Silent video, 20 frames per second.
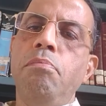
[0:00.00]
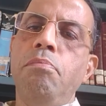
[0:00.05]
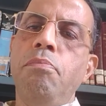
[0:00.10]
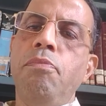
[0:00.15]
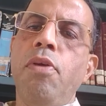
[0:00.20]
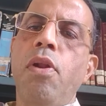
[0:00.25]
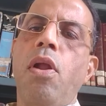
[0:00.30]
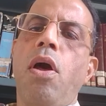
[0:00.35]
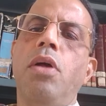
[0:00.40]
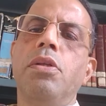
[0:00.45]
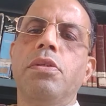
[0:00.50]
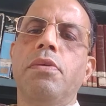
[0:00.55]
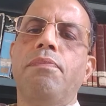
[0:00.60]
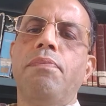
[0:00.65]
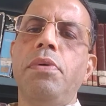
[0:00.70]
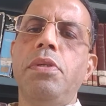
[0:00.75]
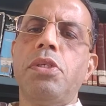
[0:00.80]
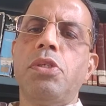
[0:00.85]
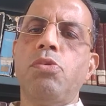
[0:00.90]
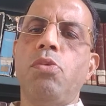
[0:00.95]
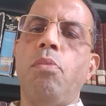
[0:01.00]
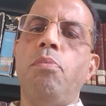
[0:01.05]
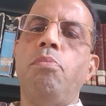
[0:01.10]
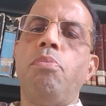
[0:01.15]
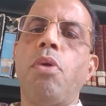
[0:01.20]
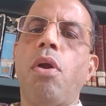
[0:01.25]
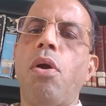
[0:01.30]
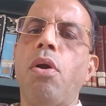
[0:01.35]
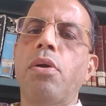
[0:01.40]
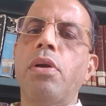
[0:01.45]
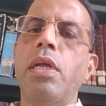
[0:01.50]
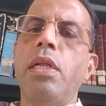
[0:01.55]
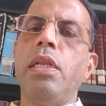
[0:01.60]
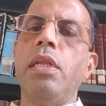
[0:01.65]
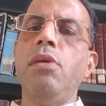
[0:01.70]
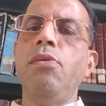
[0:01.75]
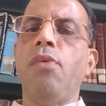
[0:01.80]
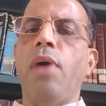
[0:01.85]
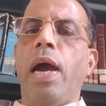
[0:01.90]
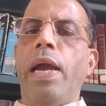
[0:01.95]
philosophers who brought
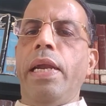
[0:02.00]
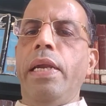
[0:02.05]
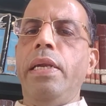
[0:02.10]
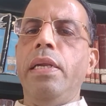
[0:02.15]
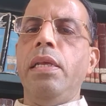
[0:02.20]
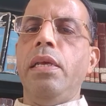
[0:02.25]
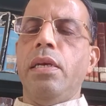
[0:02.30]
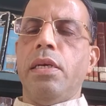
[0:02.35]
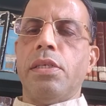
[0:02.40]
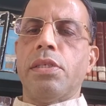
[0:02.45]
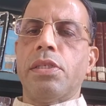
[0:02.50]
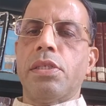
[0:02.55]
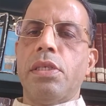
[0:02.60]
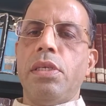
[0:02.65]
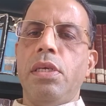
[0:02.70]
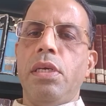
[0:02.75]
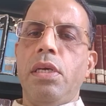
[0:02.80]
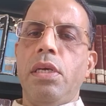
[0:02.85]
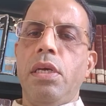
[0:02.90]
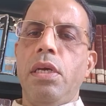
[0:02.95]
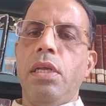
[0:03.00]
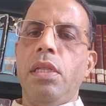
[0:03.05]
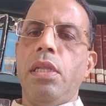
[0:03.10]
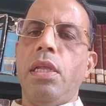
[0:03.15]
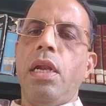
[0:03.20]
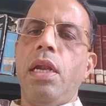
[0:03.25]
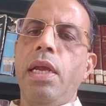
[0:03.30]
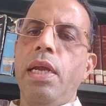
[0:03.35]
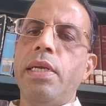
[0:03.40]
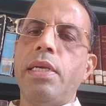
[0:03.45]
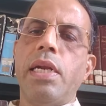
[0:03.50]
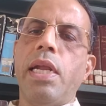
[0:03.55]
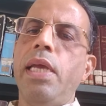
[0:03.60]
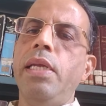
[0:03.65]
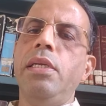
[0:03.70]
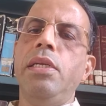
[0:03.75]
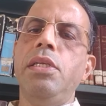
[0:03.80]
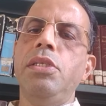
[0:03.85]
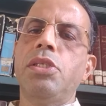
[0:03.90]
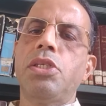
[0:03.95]
new ideas in the late
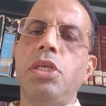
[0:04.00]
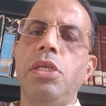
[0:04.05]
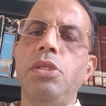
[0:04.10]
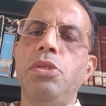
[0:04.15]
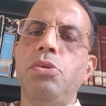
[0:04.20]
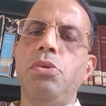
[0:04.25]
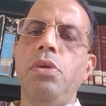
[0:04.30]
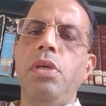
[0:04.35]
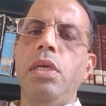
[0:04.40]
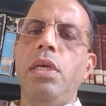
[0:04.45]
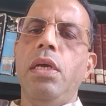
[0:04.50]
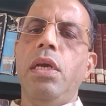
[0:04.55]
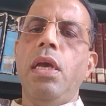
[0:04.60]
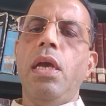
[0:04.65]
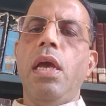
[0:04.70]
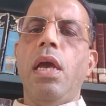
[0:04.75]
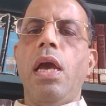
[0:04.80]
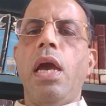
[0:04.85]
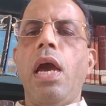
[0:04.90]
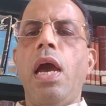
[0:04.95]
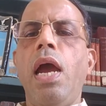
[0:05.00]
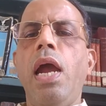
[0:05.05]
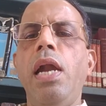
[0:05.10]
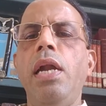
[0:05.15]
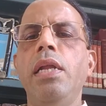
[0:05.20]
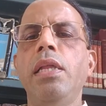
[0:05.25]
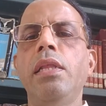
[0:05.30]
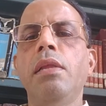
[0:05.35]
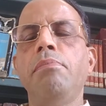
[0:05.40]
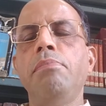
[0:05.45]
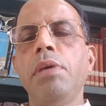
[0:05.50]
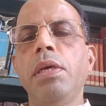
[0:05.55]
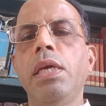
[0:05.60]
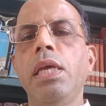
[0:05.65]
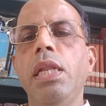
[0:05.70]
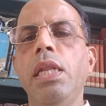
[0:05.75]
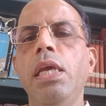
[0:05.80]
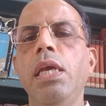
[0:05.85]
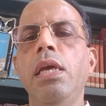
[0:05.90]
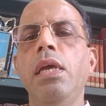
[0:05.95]
19th century and in the
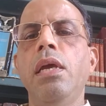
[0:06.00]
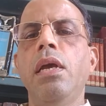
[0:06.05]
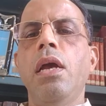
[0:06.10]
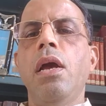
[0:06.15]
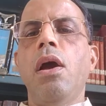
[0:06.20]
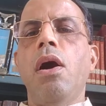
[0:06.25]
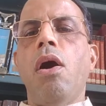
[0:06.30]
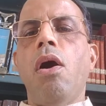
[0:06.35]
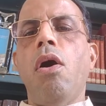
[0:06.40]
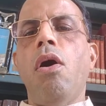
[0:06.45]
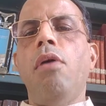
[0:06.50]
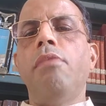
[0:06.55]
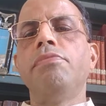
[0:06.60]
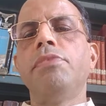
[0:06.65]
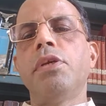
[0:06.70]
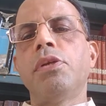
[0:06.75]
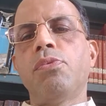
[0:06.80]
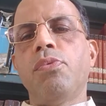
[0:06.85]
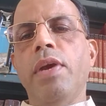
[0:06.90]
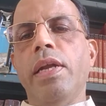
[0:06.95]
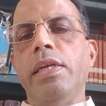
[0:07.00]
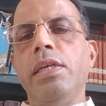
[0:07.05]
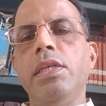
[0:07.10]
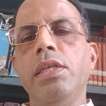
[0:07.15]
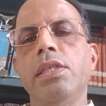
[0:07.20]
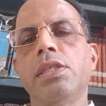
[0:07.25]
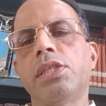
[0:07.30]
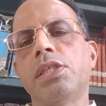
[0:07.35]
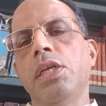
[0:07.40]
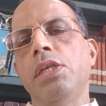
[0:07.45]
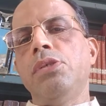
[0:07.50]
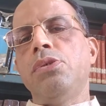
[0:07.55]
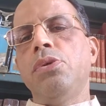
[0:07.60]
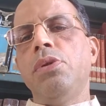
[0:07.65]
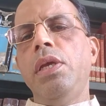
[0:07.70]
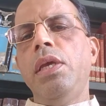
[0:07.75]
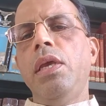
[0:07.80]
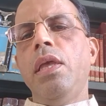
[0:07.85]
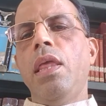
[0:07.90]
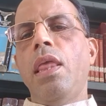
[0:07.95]
beginning of the 20th
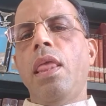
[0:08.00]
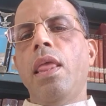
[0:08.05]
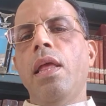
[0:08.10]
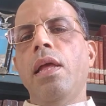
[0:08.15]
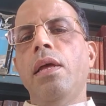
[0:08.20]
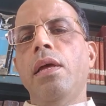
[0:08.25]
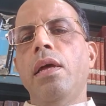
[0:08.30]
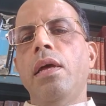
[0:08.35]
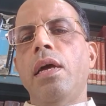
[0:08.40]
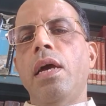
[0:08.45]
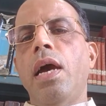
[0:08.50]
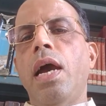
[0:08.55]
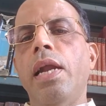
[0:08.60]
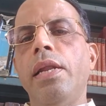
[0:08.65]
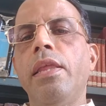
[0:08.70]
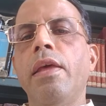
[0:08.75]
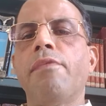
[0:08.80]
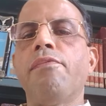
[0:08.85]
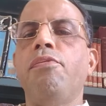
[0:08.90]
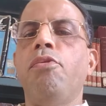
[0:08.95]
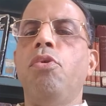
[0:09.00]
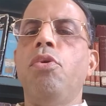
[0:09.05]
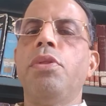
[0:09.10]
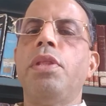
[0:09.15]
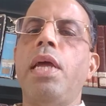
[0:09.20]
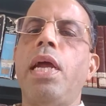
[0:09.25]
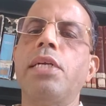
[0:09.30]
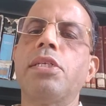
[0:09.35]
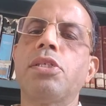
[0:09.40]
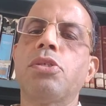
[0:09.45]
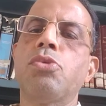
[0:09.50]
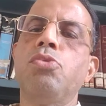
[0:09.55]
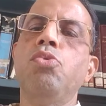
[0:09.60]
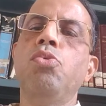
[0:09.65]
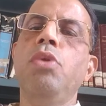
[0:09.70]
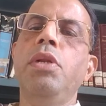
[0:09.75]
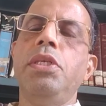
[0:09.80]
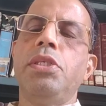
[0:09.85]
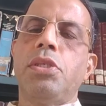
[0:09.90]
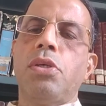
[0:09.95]
century, and therefore that
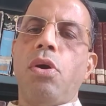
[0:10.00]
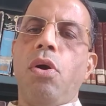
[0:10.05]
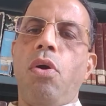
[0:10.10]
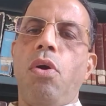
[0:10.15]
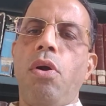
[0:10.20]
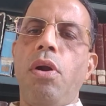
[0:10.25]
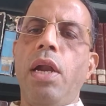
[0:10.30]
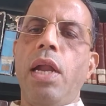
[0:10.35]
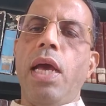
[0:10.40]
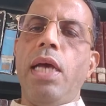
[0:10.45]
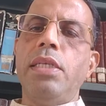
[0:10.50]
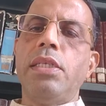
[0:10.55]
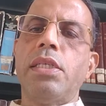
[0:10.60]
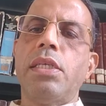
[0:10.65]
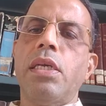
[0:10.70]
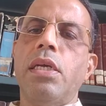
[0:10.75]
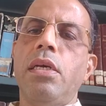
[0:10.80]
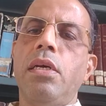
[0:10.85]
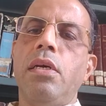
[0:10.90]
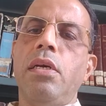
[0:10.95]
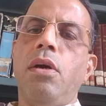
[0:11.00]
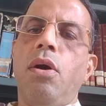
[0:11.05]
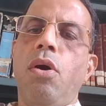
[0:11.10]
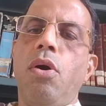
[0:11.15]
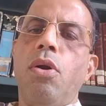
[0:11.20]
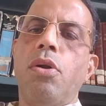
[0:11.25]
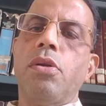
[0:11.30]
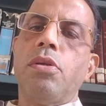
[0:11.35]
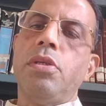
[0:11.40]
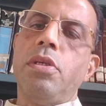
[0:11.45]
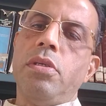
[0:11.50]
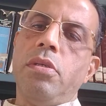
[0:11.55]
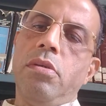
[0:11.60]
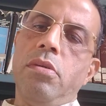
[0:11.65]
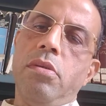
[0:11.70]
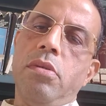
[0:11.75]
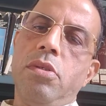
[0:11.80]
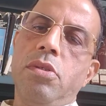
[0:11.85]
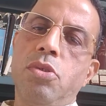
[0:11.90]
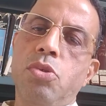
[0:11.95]
school is called as, or
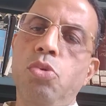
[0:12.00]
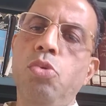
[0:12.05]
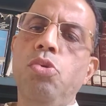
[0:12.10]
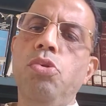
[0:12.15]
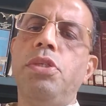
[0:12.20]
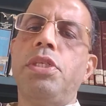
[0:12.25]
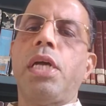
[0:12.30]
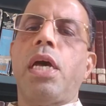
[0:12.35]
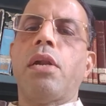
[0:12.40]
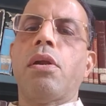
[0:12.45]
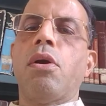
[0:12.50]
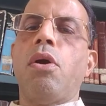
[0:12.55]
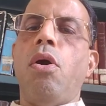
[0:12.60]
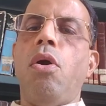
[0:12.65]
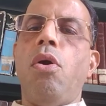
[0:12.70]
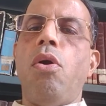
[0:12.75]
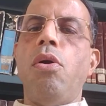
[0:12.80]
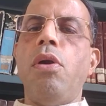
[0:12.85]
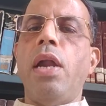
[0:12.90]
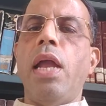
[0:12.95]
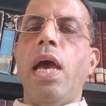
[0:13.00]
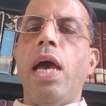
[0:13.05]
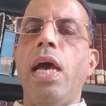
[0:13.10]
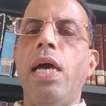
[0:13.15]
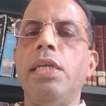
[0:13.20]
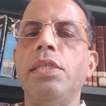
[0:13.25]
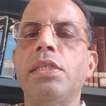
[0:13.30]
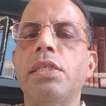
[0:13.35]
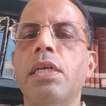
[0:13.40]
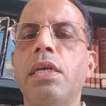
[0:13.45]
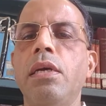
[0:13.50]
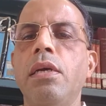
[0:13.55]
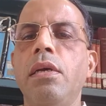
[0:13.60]
schools are called as,